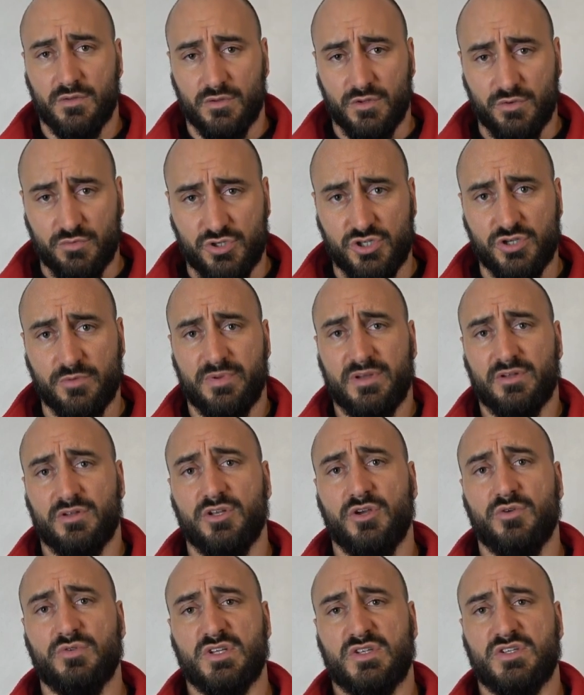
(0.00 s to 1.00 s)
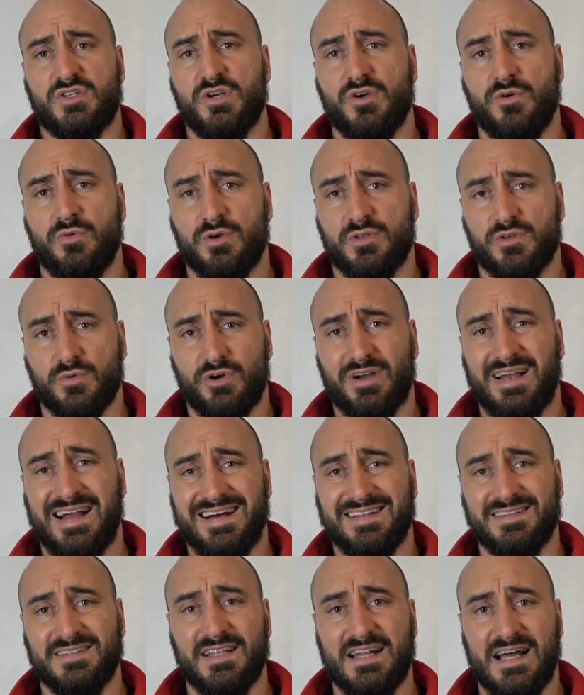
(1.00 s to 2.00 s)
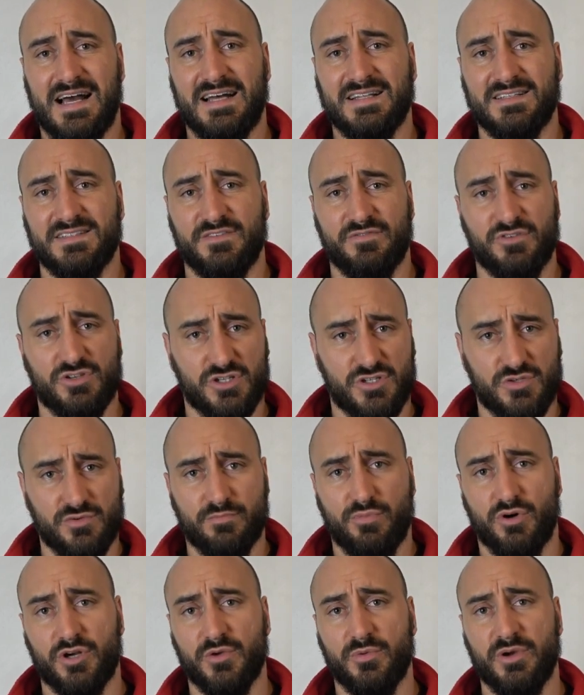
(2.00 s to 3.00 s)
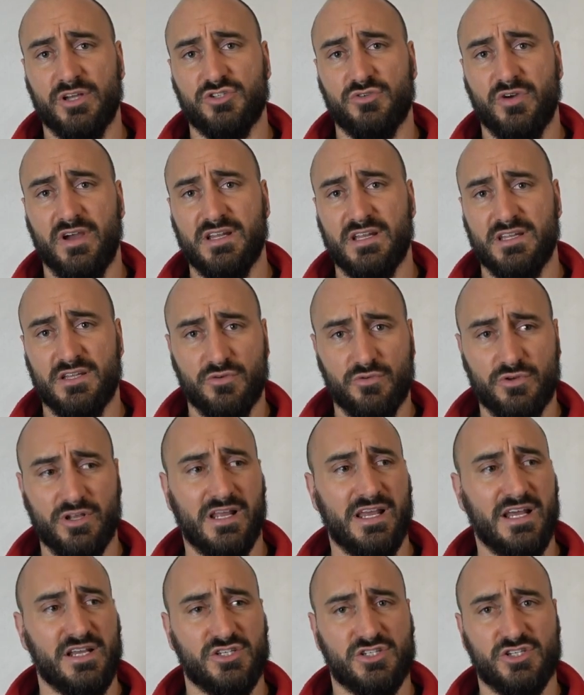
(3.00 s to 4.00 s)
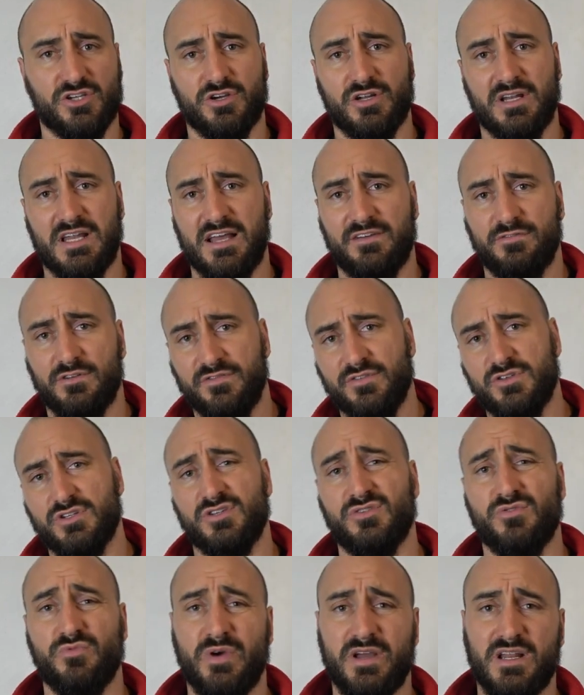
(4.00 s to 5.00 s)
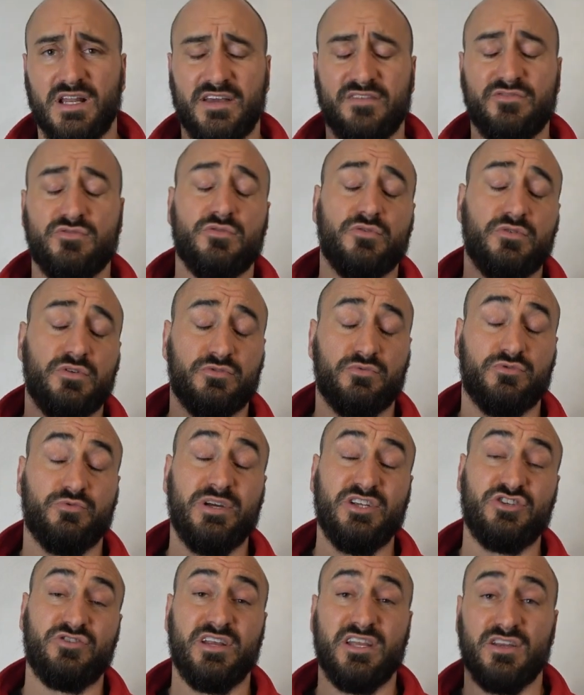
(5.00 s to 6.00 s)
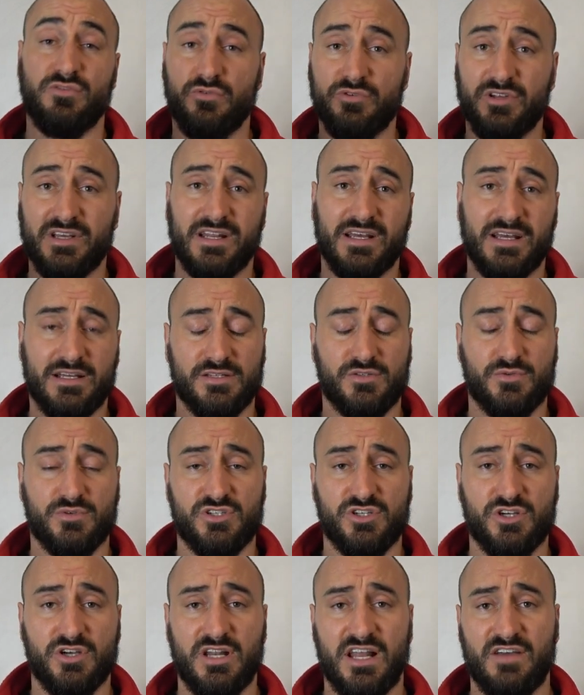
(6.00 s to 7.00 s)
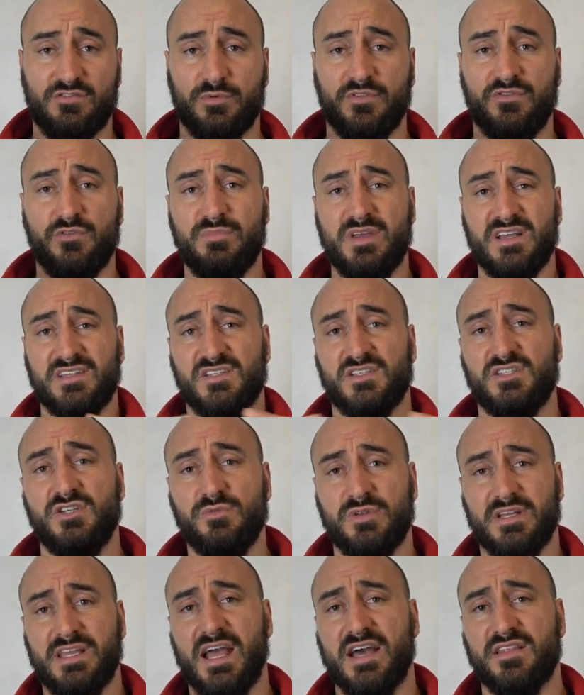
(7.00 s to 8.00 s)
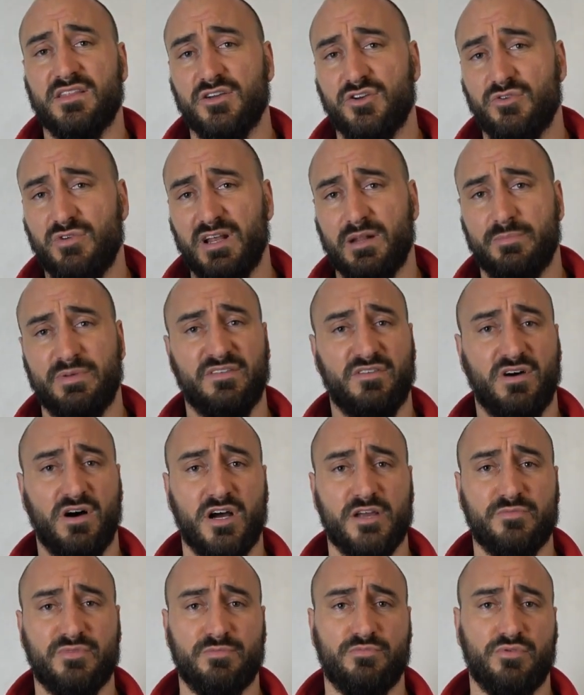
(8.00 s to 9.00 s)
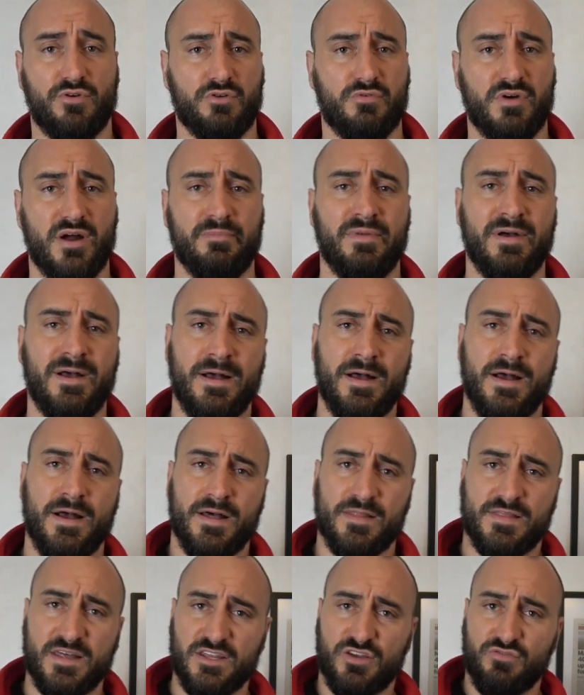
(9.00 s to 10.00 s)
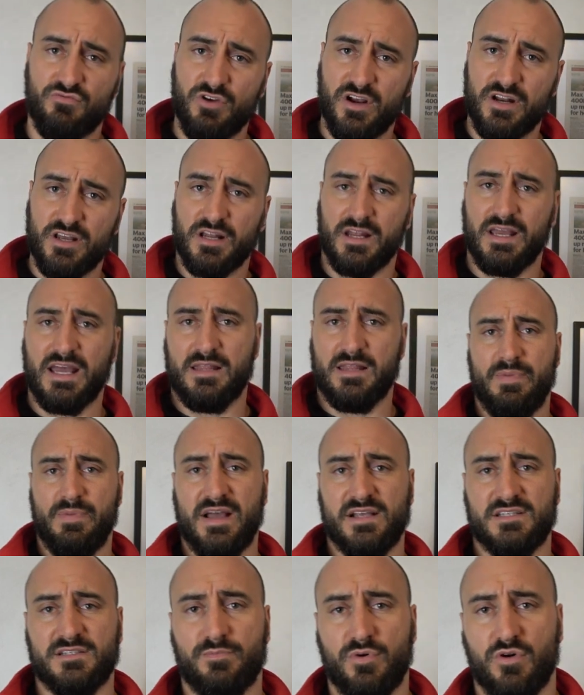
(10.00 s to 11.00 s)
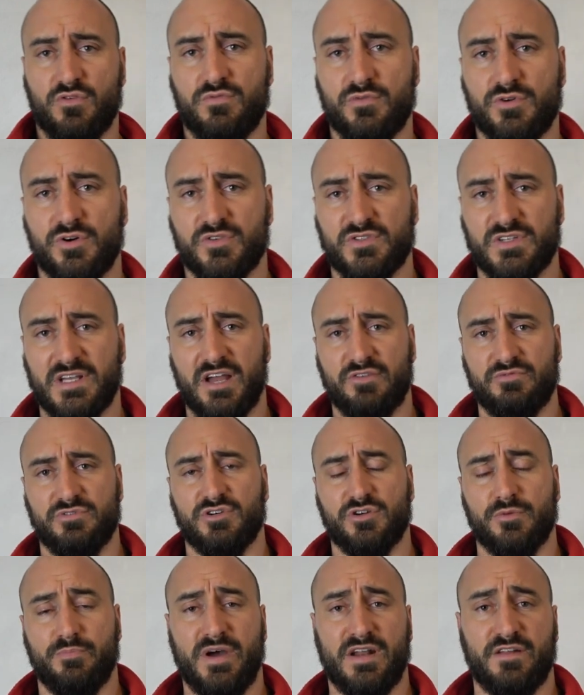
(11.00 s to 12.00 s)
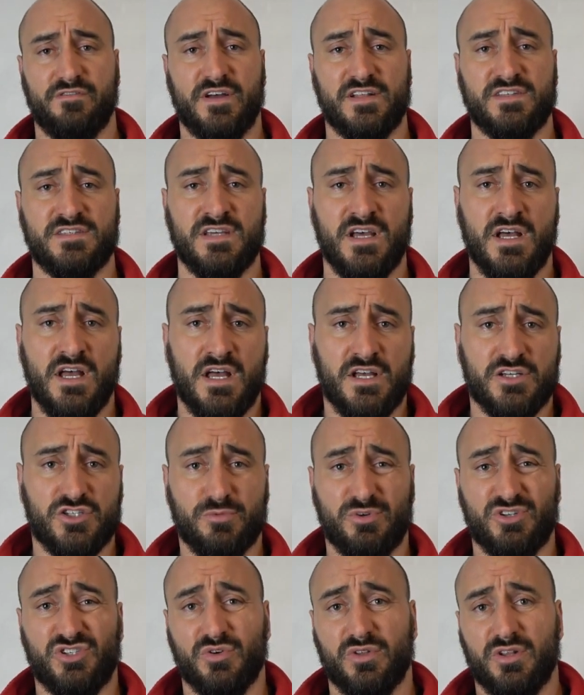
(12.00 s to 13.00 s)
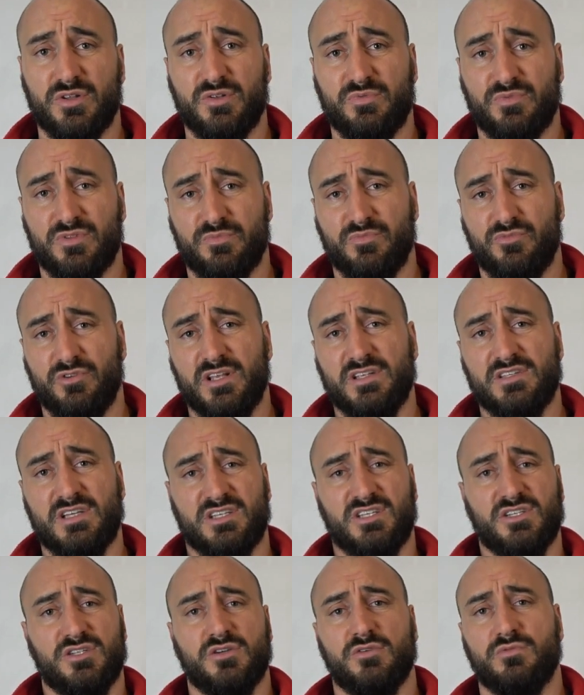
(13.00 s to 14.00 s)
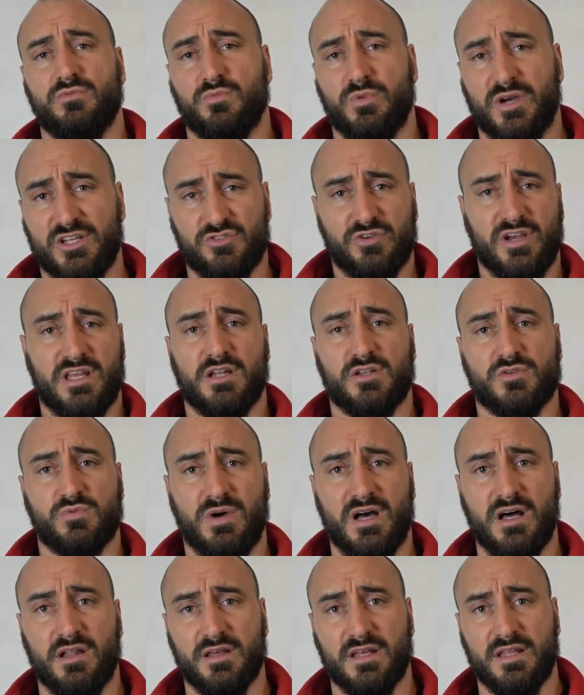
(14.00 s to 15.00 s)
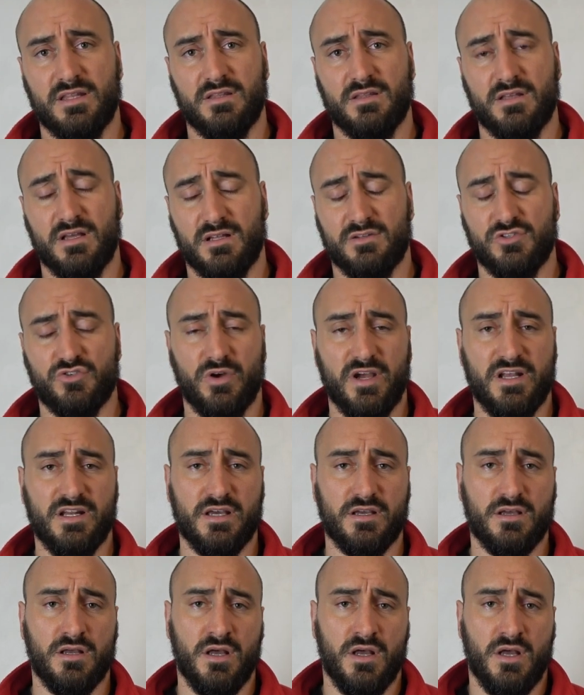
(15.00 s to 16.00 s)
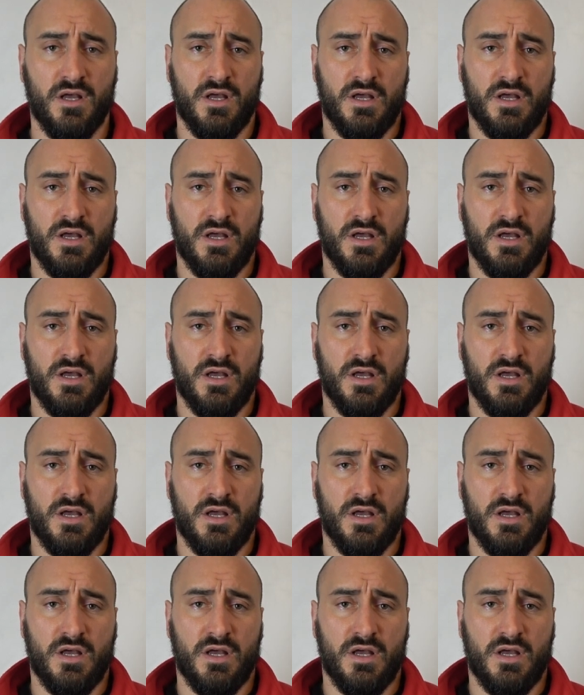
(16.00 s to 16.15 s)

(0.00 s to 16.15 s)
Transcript: you should be able to use the two to work hand in hand. If you're just doing bodyweight training, you're only going to get a certain level. If you're just doing weight training, you're only going to get to a certain level. If you mix the two together, create a bit of a hybrid program, then you're really going the best of both worlds and get real good benefits. So much so that the Marines actually do weight training as well in training.